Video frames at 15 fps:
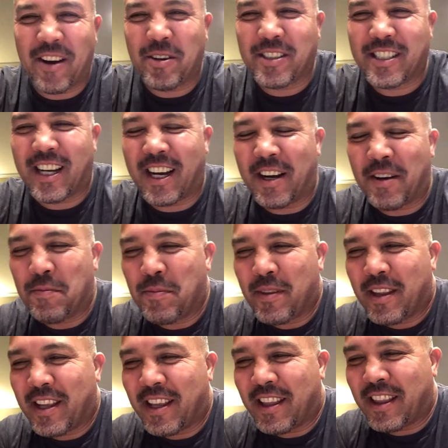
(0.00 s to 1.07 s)
that
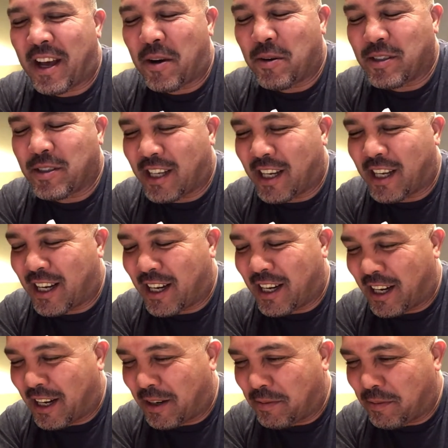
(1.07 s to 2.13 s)
was
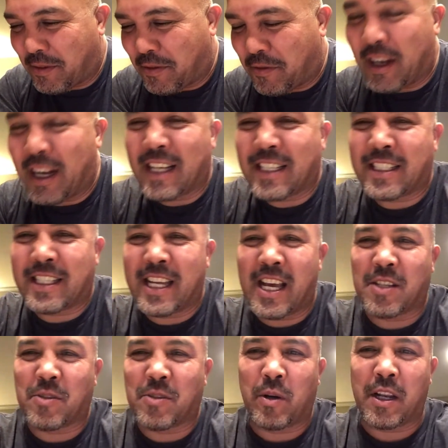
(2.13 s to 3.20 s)
Felix
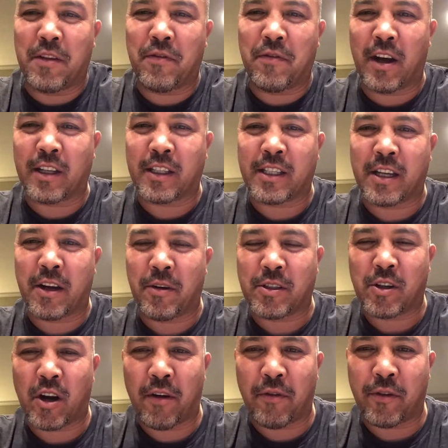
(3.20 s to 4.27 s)
Diaz when he fought Terrence
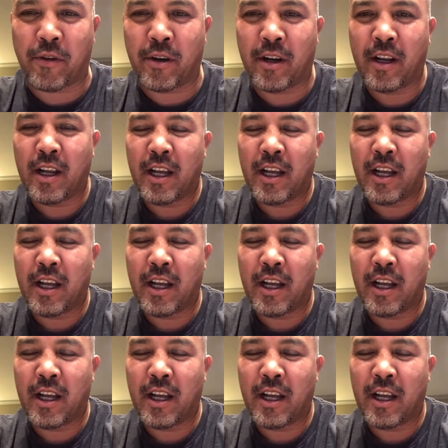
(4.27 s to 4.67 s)
Crawford.